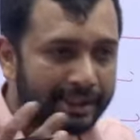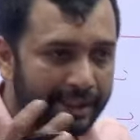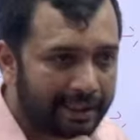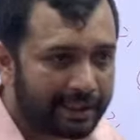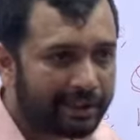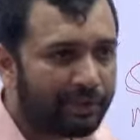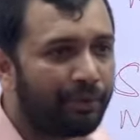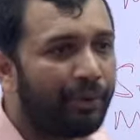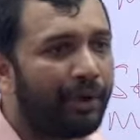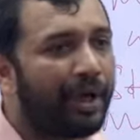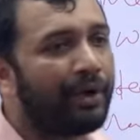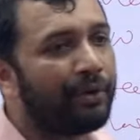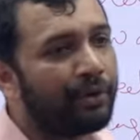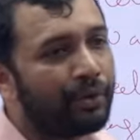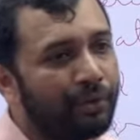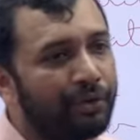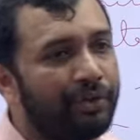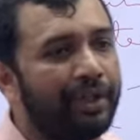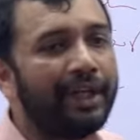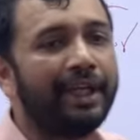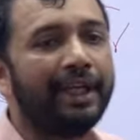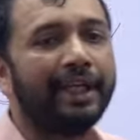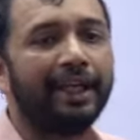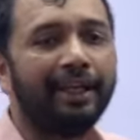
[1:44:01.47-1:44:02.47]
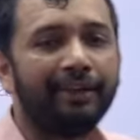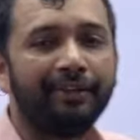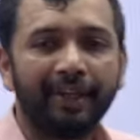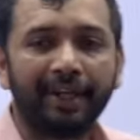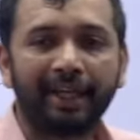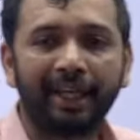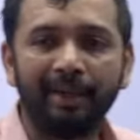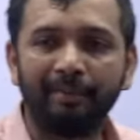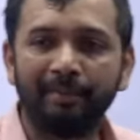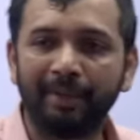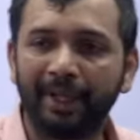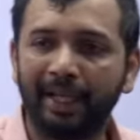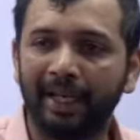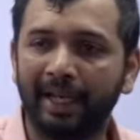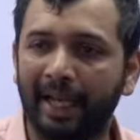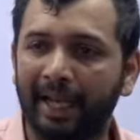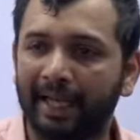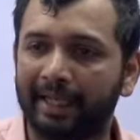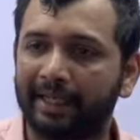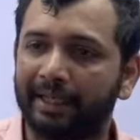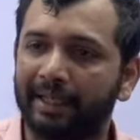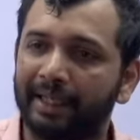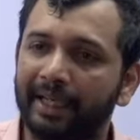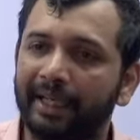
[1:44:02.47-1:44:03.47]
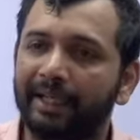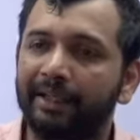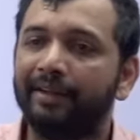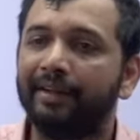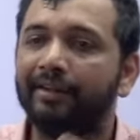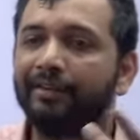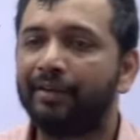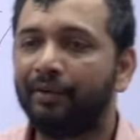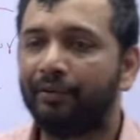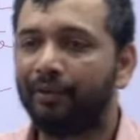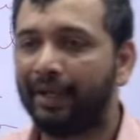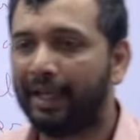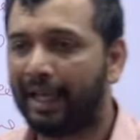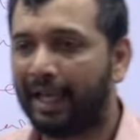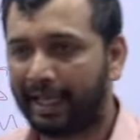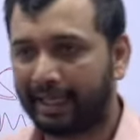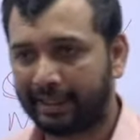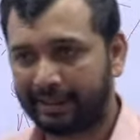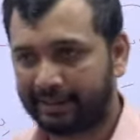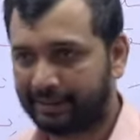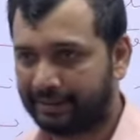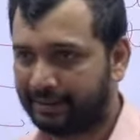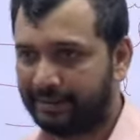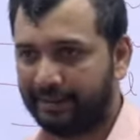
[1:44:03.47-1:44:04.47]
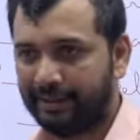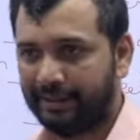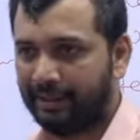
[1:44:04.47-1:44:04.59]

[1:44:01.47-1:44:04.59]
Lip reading: just we are using it is a criminal act, it is a civil act.